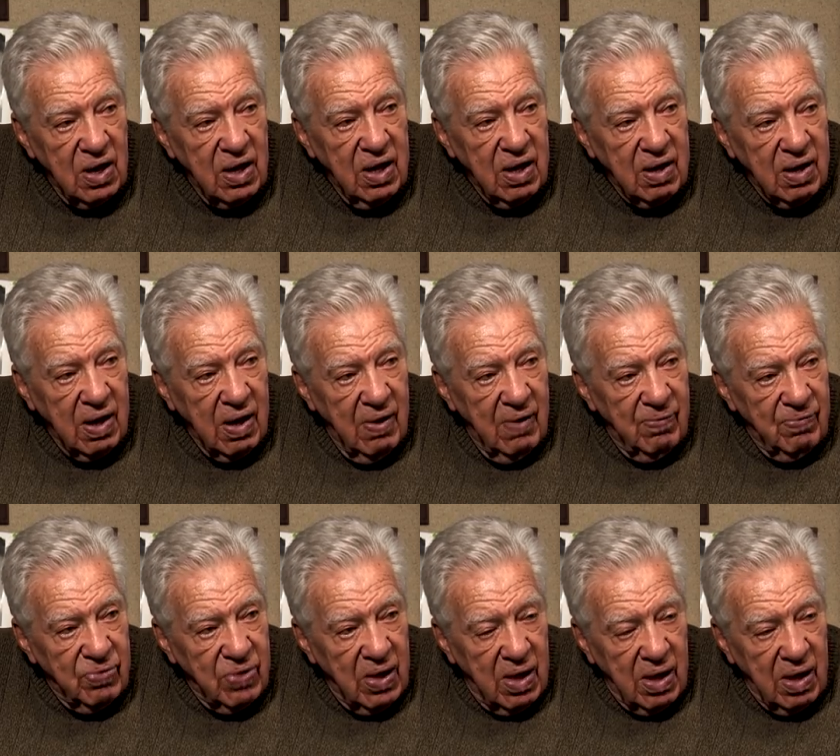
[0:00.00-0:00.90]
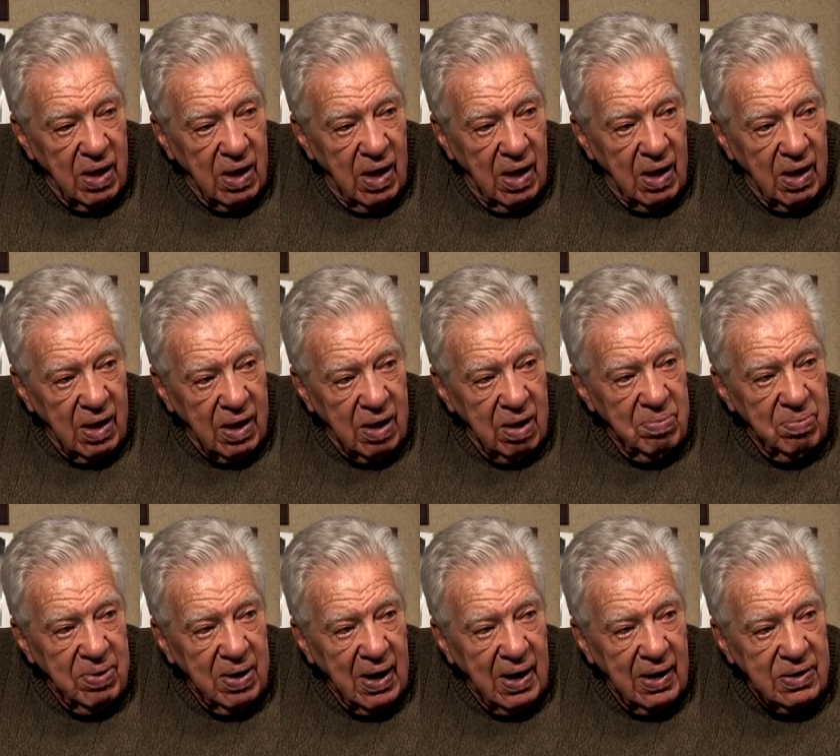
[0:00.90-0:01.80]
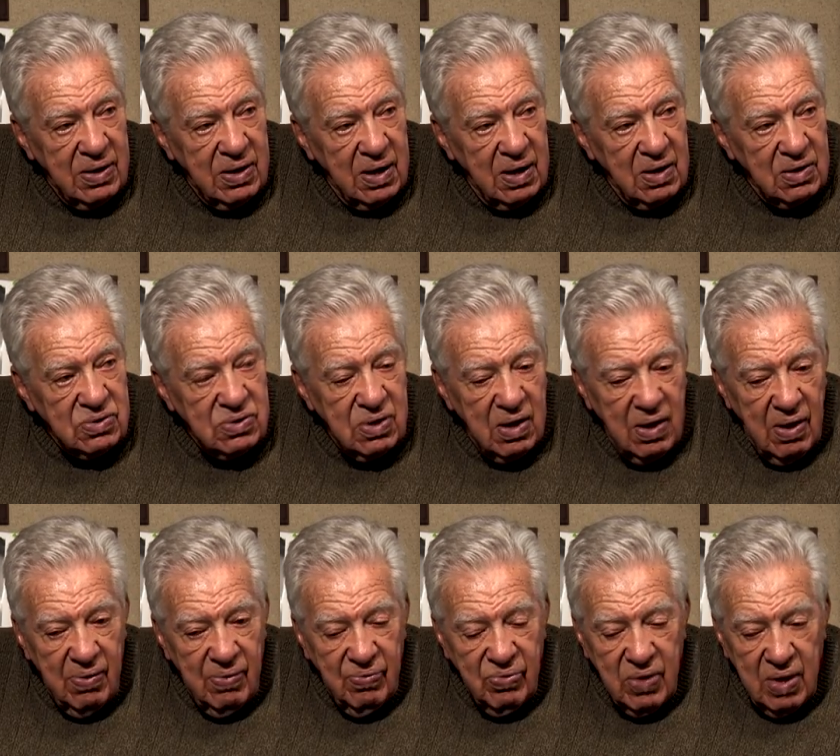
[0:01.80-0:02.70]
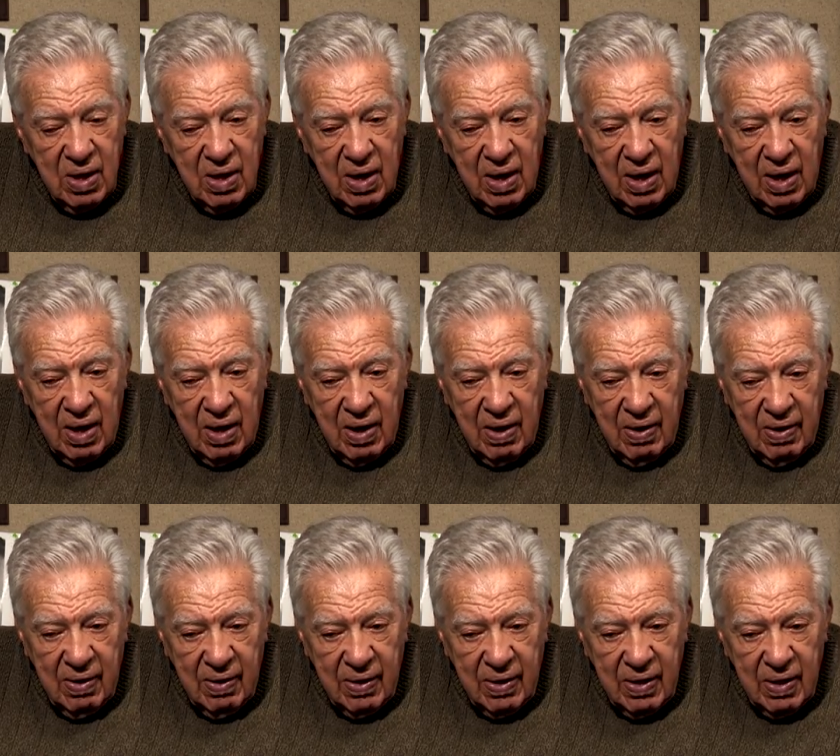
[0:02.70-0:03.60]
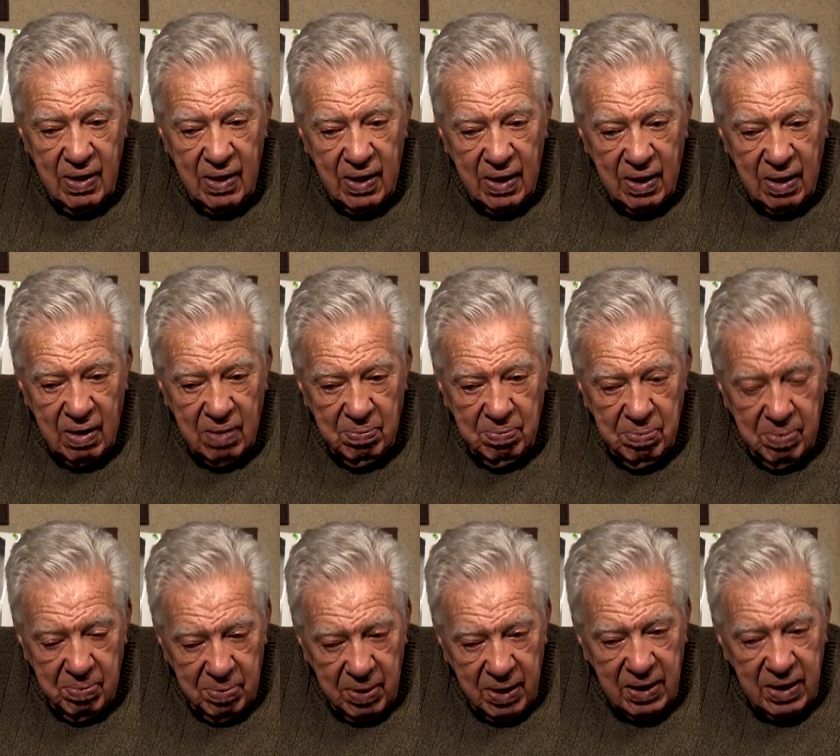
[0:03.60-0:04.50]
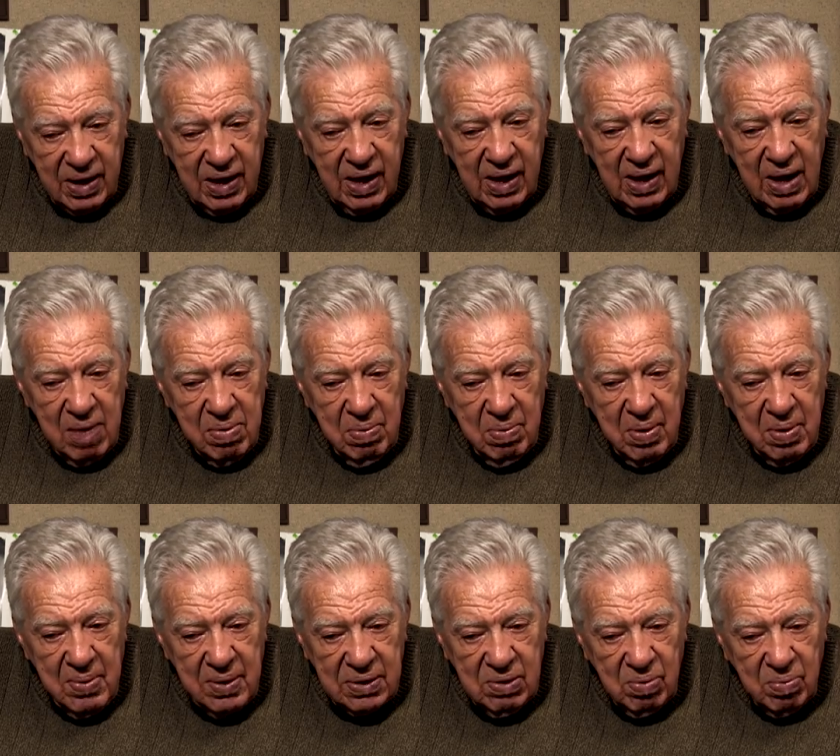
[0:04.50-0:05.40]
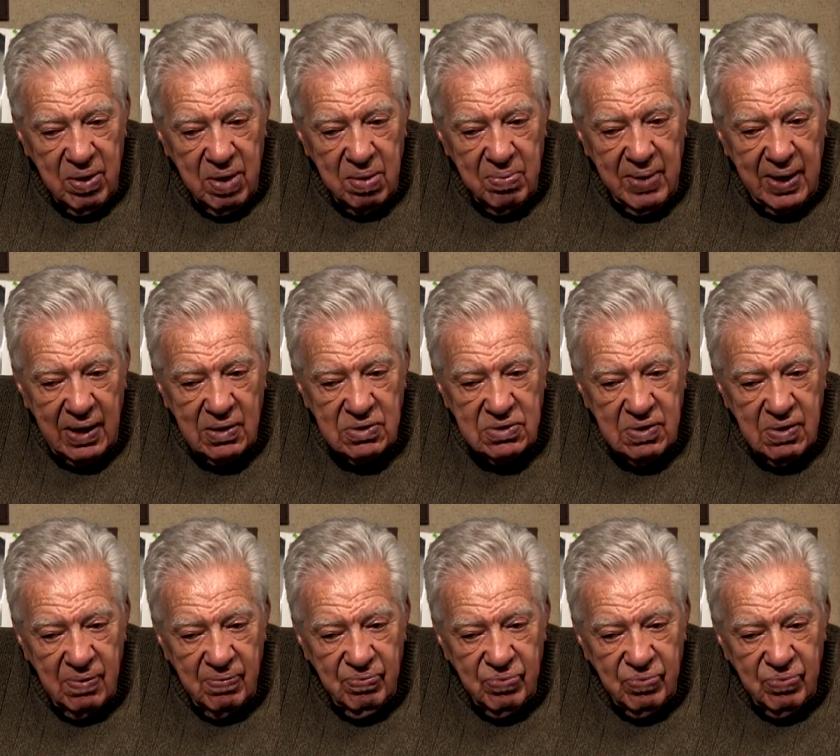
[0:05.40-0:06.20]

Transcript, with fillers: league uh, give me ideas. Uh, like Billy King gave me one about the rebounds.